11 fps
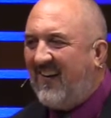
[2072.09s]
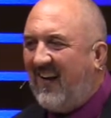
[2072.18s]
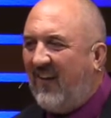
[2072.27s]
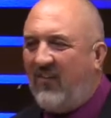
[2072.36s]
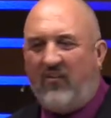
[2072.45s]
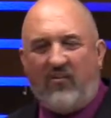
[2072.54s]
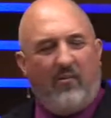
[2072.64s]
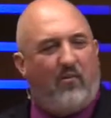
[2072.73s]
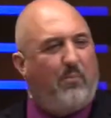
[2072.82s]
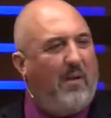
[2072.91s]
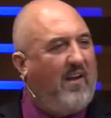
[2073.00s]
as he's
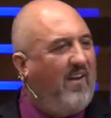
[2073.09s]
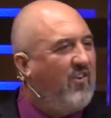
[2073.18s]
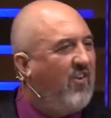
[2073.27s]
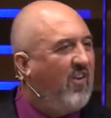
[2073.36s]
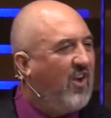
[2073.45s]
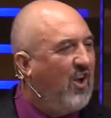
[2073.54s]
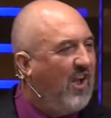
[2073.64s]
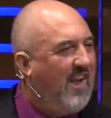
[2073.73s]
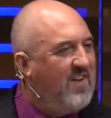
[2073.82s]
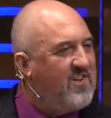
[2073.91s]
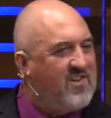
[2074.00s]
speaking to the
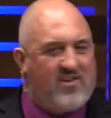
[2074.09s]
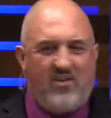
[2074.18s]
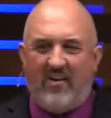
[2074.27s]
Galatians, you,